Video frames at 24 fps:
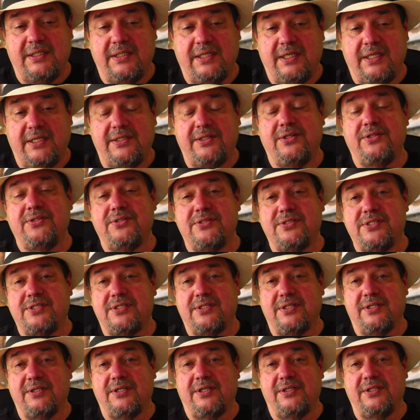And
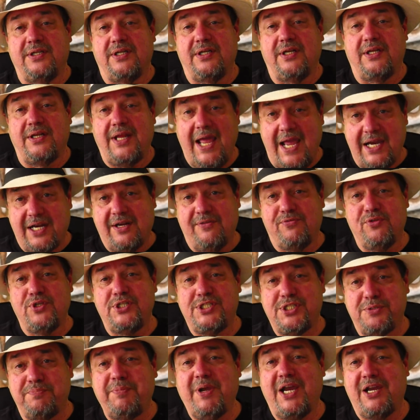there's a lack of
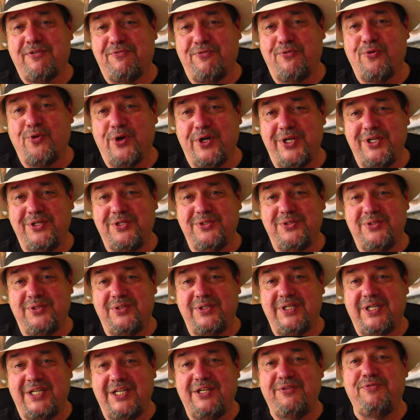respect for you
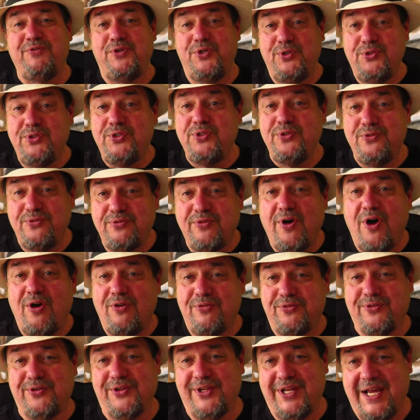if you do
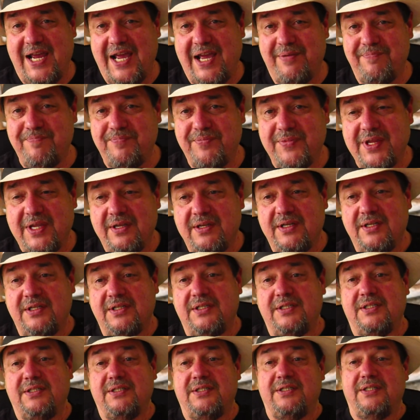fall for that.
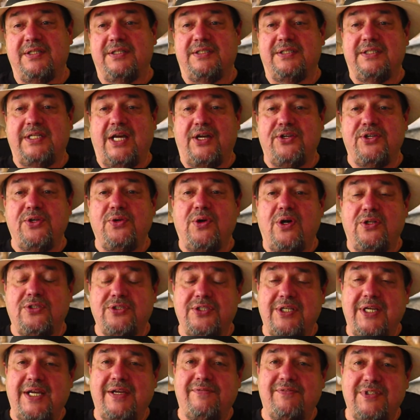Now you
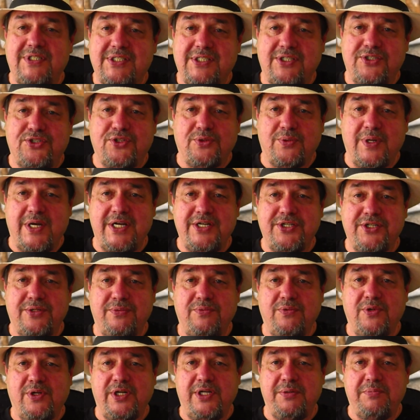also have a situation
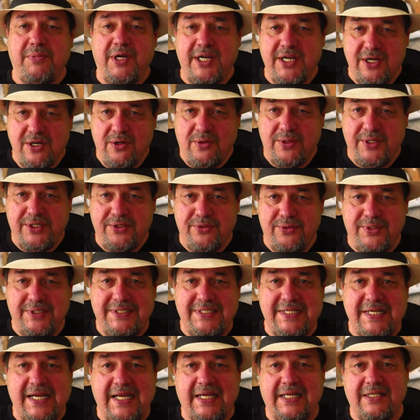where you might go into a
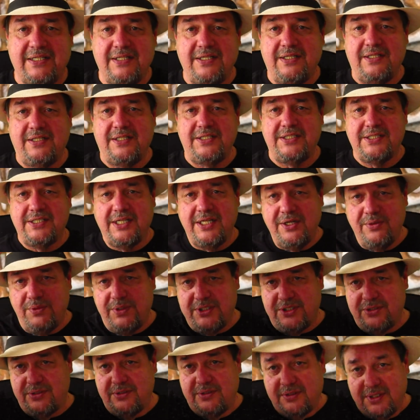tienda. Let's say you
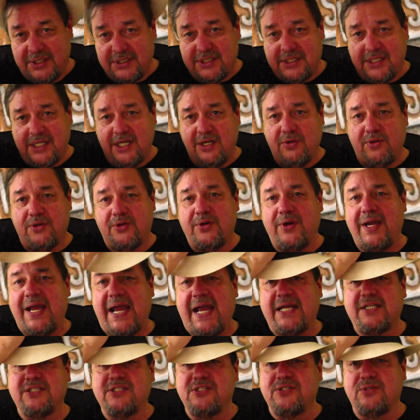went to let's say go to a
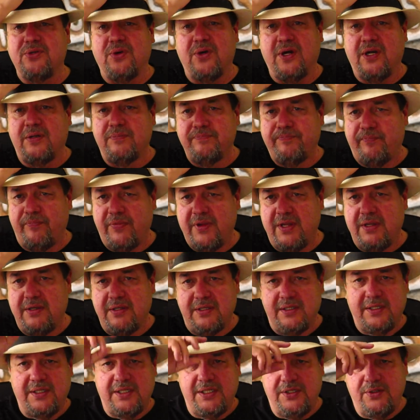hat store
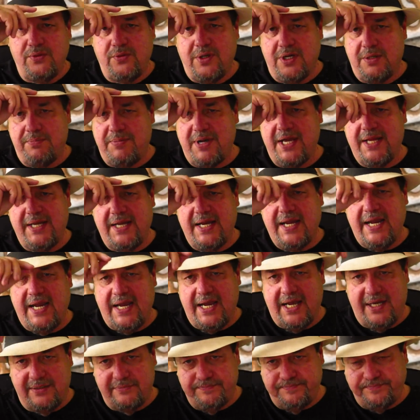and you want to buy the
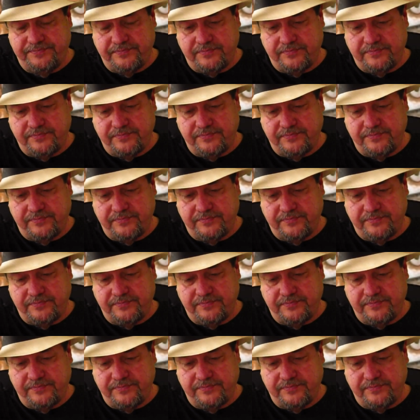hat.